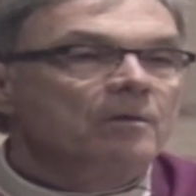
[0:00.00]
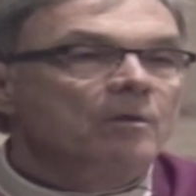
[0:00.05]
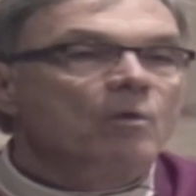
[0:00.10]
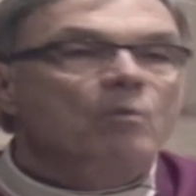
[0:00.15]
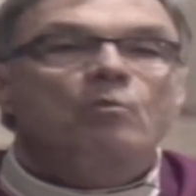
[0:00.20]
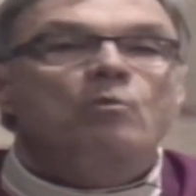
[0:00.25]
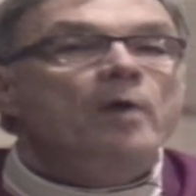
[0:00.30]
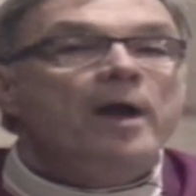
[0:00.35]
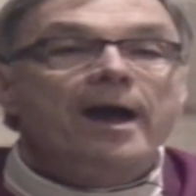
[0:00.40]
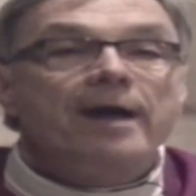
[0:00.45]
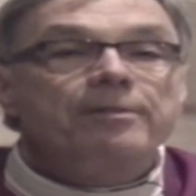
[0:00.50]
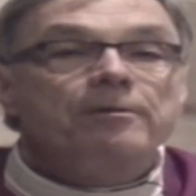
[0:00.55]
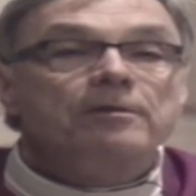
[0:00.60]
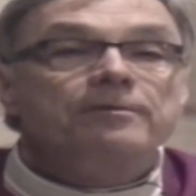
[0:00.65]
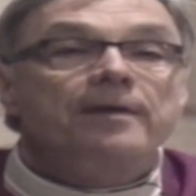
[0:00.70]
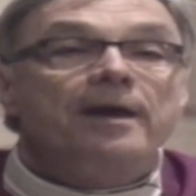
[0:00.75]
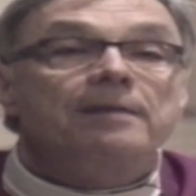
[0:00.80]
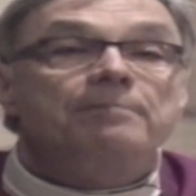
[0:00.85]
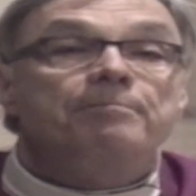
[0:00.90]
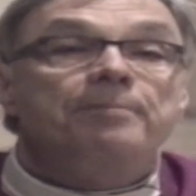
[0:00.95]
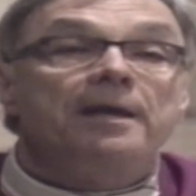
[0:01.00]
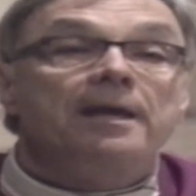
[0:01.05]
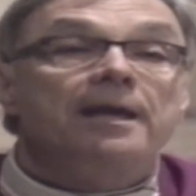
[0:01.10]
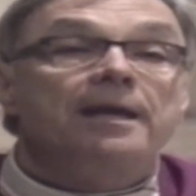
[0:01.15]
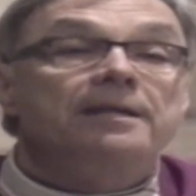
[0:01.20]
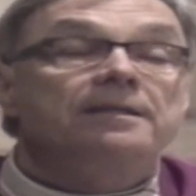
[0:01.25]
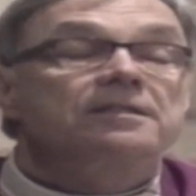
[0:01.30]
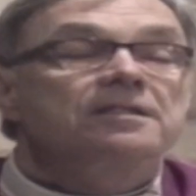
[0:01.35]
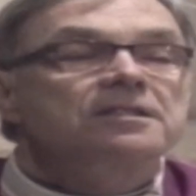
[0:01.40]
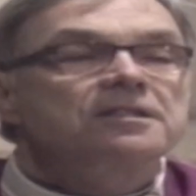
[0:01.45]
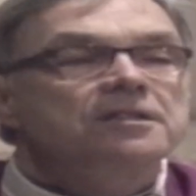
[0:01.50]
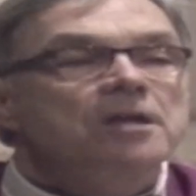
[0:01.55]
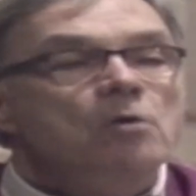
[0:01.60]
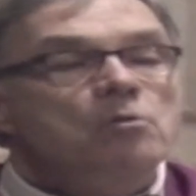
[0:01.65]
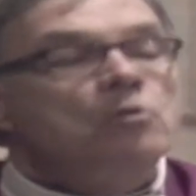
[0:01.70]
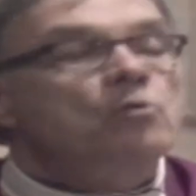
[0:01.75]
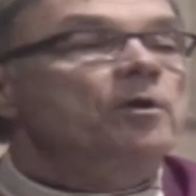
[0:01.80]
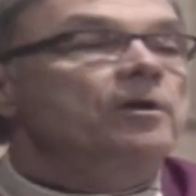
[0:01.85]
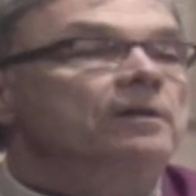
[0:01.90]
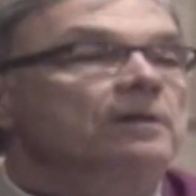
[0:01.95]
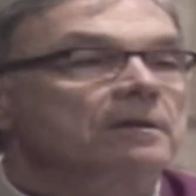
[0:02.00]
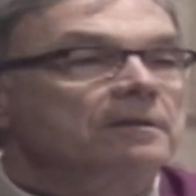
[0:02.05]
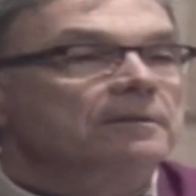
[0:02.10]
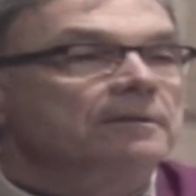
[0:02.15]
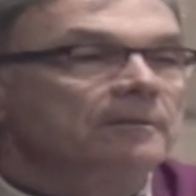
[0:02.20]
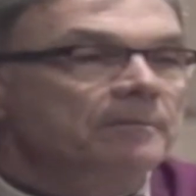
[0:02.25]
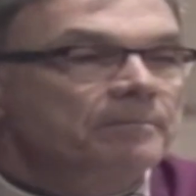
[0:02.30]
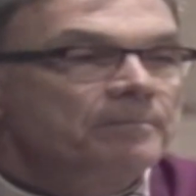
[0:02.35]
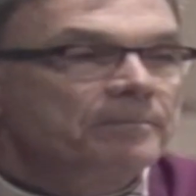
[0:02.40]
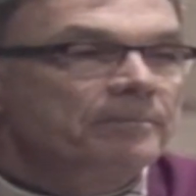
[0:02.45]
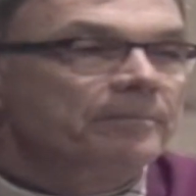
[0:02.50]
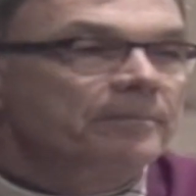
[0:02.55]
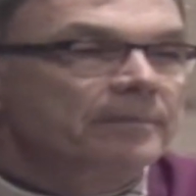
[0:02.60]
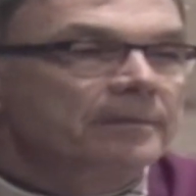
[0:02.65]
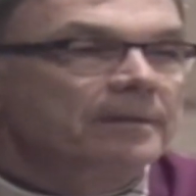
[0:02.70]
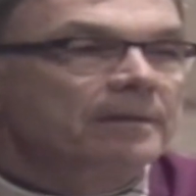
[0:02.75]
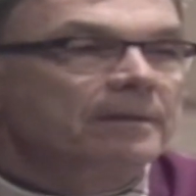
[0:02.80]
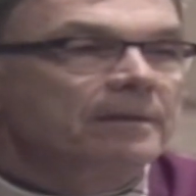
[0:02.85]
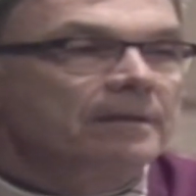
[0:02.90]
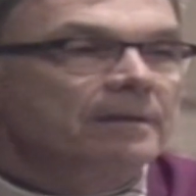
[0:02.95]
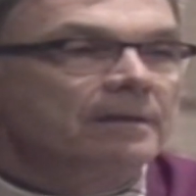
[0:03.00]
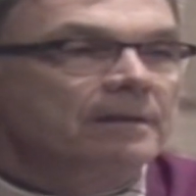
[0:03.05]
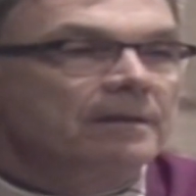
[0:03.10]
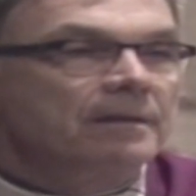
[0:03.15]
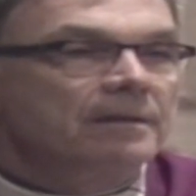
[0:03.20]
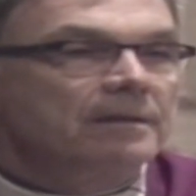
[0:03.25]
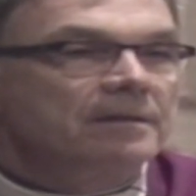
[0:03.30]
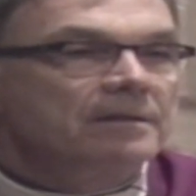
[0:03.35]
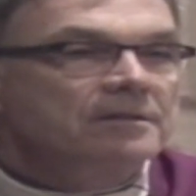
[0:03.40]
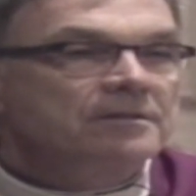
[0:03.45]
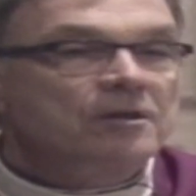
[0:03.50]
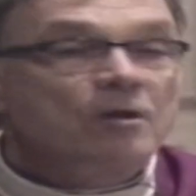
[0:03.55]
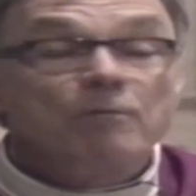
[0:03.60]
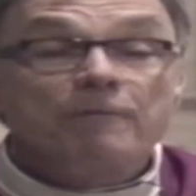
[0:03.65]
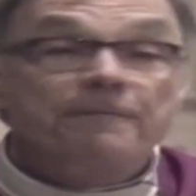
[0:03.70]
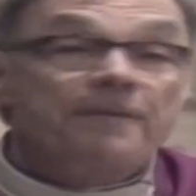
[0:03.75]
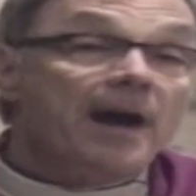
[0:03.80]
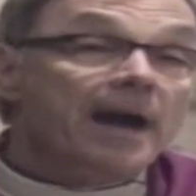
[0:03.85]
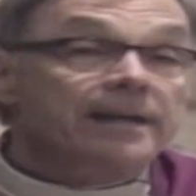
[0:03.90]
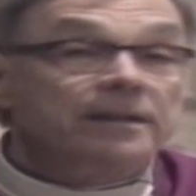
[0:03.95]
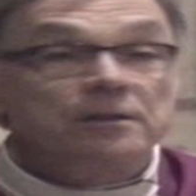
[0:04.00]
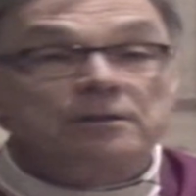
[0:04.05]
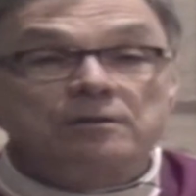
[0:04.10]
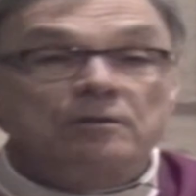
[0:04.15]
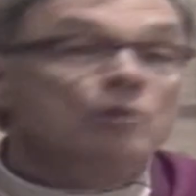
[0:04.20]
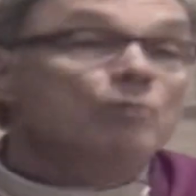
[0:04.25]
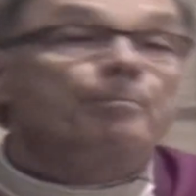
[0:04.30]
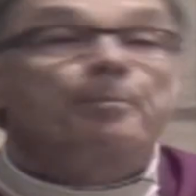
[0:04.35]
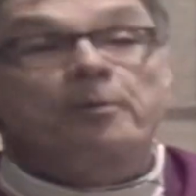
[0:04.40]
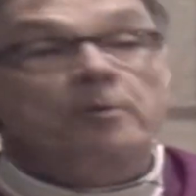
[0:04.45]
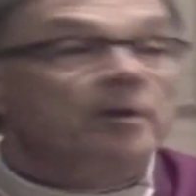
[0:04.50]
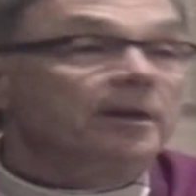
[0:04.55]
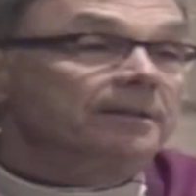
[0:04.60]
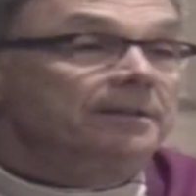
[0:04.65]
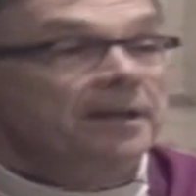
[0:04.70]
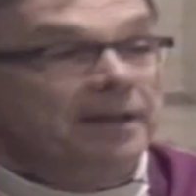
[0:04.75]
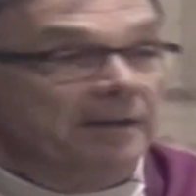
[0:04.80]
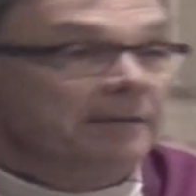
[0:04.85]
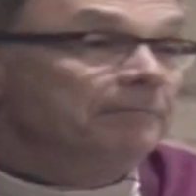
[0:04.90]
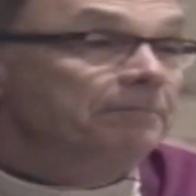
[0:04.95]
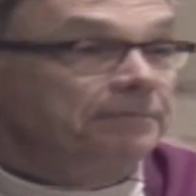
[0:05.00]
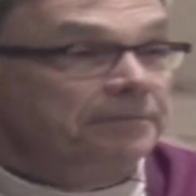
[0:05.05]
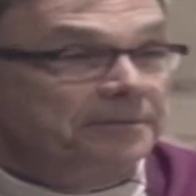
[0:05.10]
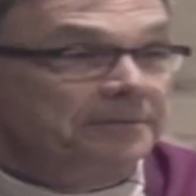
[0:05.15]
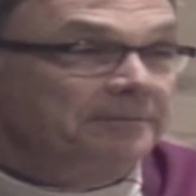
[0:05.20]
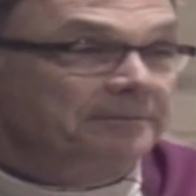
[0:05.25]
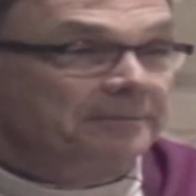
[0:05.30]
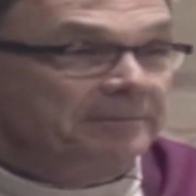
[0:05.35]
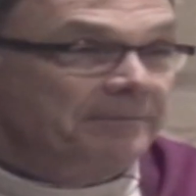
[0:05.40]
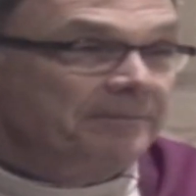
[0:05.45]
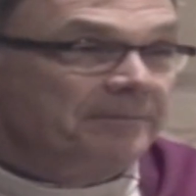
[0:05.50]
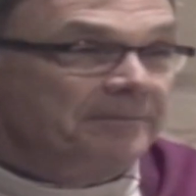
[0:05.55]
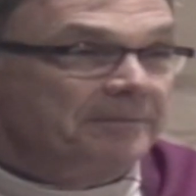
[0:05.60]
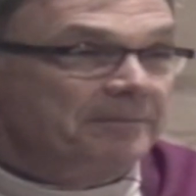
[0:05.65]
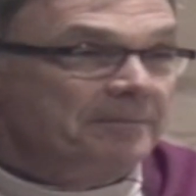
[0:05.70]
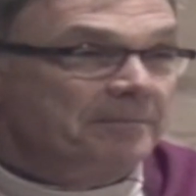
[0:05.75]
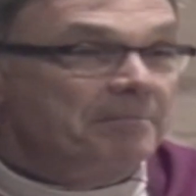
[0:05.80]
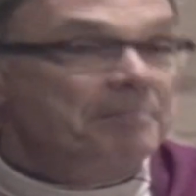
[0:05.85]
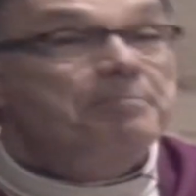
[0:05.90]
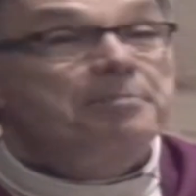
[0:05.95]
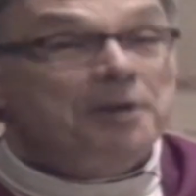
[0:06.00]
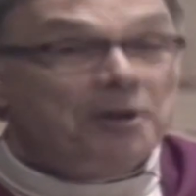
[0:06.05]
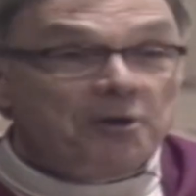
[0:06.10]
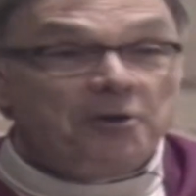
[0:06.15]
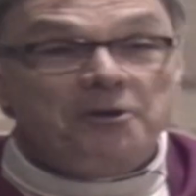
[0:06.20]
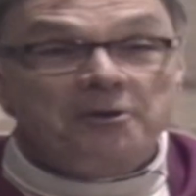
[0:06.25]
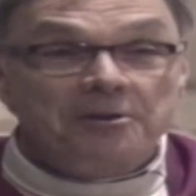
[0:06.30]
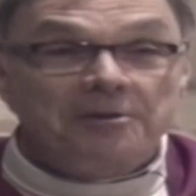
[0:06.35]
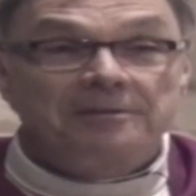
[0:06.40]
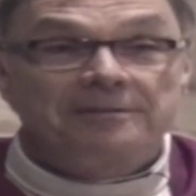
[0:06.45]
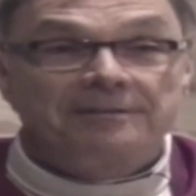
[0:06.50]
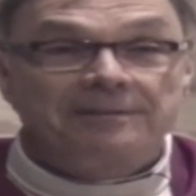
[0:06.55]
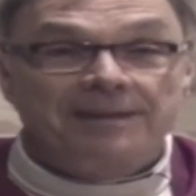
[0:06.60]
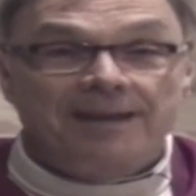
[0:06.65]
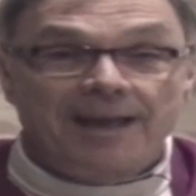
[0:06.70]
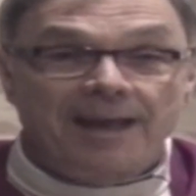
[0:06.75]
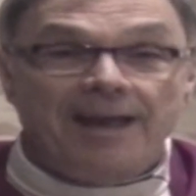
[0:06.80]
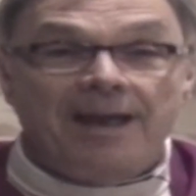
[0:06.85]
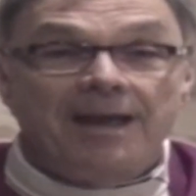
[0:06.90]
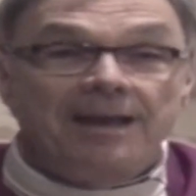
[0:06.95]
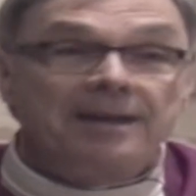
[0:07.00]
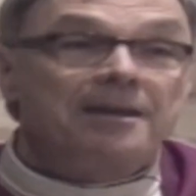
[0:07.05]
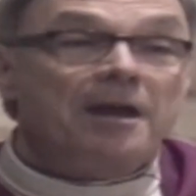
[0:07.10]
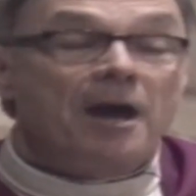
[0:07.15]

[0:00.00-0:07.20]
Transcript: rather than being so critical, so vituperative, bitter and